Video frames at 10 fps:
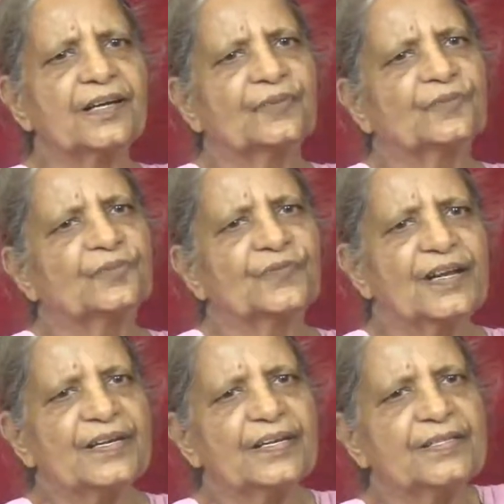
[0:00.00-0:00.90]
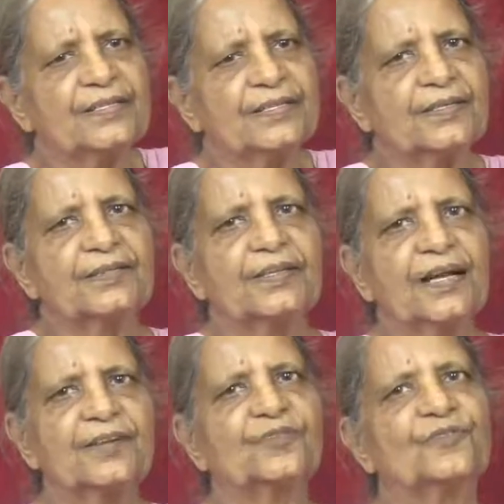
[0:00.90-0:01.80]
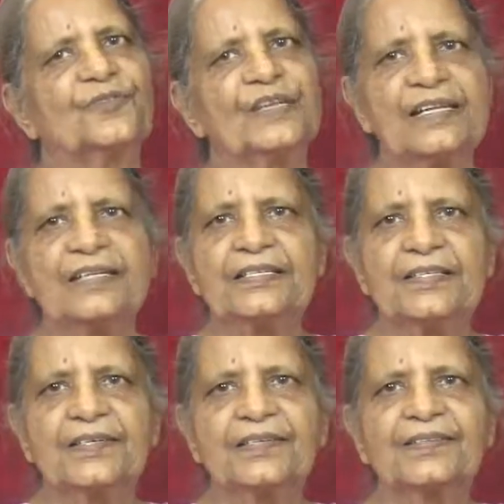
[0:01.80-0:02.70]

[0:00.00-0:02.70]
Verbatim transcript: I don't find anything. I don't feel anything.